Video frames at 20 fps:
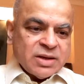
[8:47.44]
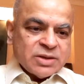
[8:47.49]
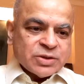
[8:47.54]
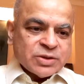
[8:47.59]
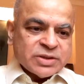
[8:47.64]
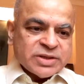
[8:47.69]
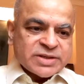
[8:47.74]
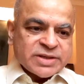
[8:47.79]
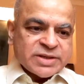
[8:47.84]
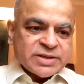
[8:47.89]

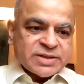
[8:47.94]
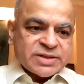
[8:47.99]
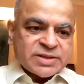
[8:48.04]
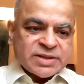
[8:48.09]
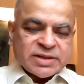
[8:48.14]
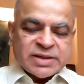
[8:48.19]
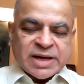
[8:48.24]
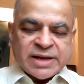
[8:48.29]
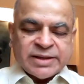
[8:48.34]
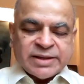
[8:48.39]
so this
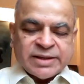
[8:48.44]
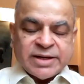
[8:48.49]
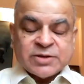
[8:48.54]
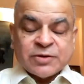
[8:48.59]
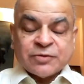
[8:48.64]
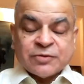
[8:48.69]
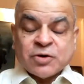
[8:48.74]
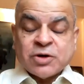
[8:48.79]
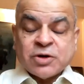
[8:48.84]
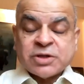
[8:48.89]
is, and there is
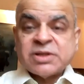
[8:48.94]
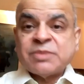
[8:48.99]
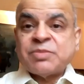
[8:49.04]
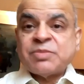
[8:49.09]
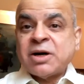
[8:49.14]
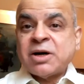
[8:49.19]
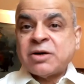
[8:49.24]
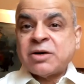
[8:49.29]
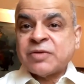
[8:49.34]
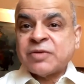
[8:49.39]
of course the
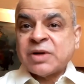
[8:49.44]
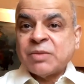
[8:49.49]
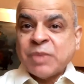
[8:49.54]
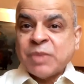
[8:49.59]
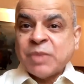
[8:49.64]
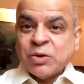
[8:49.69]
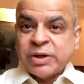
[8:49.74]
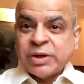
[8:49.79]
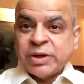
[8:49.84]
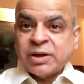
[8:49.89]
power of
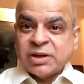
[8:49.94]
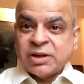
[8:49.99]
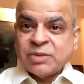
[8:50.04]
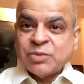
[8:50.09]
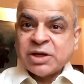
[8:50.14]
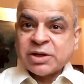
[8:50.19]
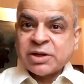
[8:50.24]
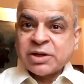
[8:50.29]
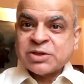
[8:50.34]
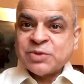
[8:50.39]
compounding in the
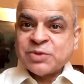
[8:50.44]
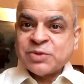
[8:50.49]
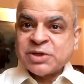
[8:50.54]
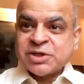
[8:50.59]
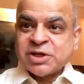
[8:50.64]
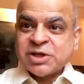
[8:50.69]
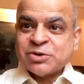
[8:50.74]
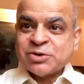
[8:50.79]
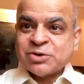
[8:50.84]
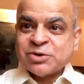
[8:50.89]
markets, which
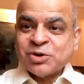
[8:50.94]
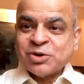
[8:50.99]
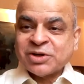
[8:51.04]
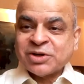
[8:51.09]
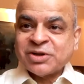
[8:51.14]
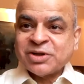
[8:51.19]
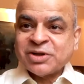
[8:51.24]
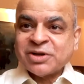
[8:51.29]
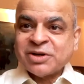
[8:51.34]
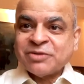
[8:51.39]
I should
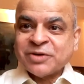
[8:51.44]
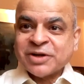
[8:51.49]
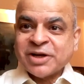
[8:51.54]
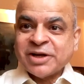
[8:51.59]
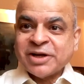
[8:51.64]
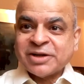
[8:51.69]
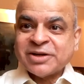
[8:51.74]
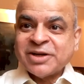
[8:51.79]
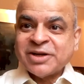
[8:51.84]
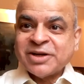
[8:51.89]
not
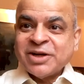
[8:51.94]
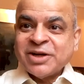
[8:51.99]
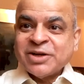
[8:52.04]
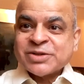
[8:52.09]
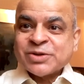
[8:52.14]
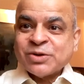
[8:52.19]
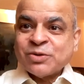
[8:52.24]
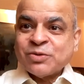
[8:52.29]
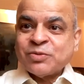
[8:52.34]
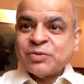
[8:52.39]
forget.
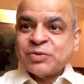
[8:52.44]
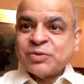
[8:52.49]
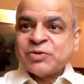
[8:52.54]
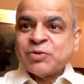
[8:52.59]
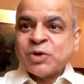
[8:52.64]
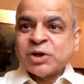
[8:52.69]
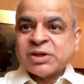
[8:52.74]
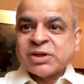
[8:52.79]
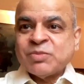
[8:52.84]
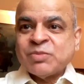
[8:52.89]
So
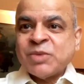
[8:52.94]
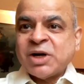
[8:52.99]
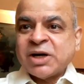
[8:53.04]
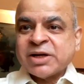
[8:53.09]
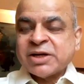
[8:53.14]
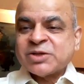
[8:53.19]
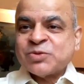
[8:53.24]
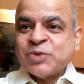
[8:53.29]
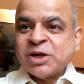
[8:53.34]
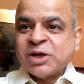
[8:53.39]
what the
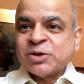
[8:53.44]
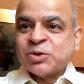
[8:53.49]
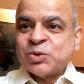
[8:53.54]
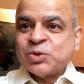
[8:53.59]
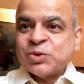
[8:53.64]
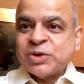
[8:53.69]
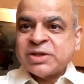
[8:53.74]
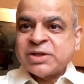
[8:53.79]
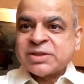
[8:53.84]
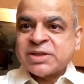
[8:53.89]
markets will
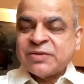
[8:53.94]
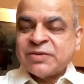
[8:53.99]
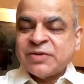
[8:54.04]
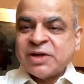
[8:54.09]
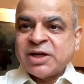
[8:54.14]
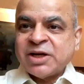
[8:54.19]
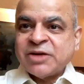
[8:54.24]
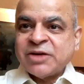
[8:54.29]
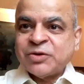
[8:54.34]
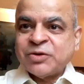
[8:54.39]
do is they will
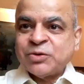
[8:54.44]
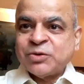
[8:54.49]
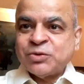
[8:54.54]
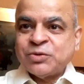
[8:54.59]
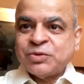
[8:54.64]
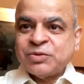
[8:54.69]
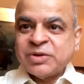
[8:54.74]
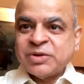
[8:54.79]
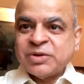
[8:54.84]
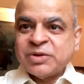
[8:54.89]
give
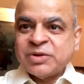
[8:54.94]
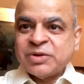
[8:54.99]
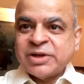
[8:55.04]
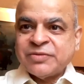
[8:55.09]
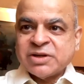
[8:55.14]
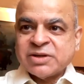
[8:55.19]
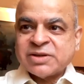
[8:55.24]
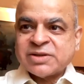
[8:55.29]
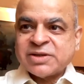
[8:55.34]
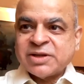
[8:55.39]
you
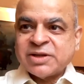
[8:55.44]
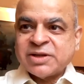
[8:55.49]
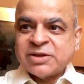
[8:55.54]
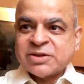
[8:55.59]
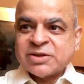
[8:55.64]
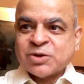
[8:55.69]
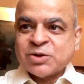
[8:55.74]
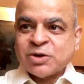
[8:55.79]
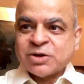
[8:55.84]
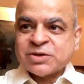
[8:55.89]
dividends
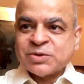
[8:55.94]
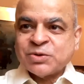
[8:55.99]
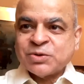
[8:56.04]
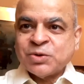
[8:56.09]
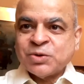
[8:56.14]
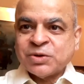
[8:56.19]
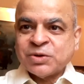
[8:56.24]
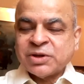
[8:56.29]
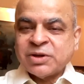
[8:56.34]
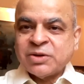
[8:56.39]
in the stocks
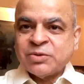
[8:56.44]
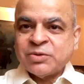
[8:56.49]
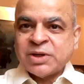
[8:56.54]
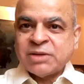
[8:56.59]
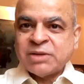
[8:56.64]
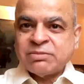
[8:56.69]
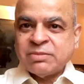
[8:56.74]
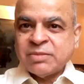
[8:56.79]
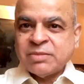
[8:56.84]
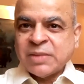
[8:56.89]
you
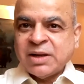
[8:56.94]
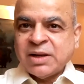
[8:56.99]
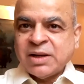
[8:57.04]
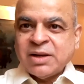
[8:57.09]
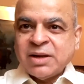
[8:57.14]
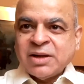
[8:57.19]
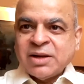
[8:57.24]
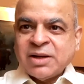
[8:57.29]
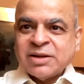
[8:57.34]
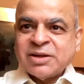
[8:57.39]
own.
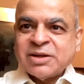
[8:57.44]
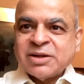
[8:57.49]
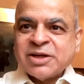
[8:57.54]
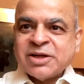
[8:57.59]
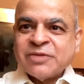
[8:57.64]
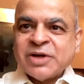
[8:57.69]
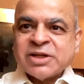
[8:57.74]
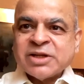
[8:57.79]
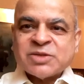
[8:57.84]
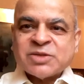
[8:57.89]
The
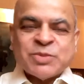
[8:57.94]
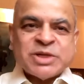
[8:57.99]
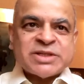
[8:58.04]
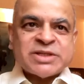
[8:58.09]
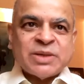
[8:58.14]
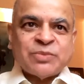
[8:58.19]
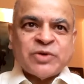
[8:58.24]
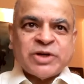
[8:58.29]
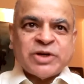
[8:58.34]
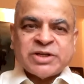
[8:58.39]
dividends may
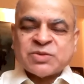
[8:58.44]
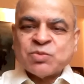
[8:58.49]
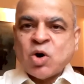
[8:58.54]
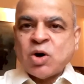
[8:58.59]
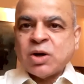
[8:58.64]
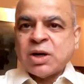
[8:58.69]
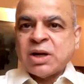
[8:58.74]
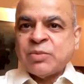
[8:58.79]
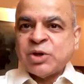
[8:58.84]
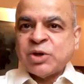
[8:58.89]
seem very
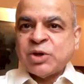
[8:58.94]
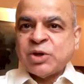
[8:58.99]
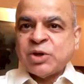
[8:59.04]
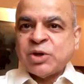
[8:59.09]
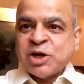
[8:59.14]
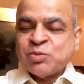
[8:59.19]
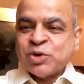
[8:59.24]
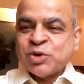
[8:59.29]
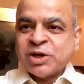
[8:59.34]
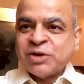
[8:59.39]
small. I mean, you
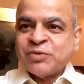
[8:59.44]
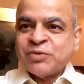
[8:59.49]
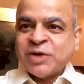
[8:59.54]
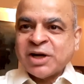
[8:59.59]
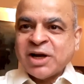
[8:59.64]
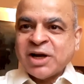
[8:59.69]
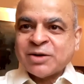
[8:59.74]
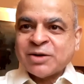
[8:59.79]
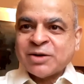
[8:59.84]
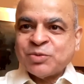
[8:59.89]
might have put in
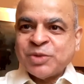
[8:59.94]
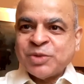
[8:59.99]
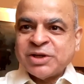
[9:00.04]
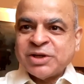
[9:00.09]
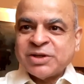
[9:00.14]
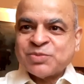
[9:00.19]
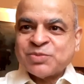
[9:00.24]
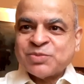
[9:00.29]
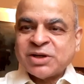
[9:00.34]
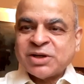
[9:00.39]
1 lakh
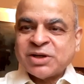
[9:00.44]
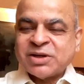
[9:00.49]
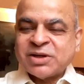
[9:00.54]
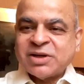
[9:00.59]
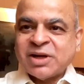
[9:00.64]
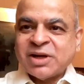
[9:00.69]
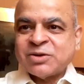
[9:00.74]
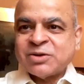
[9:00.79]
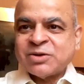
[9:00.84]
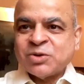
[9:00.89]
rupees,
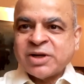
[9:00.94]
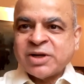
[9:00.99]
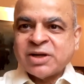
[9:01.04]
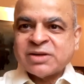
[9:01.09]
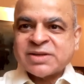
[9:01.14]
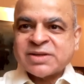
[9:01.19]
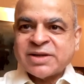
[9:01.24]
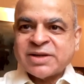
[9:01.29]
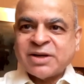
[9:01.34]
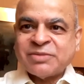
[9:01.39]
and you'll
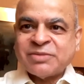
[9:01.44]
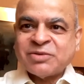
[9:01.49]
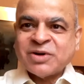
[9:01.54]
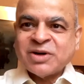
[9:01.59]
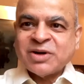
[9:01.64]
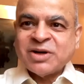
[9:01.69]
get, say,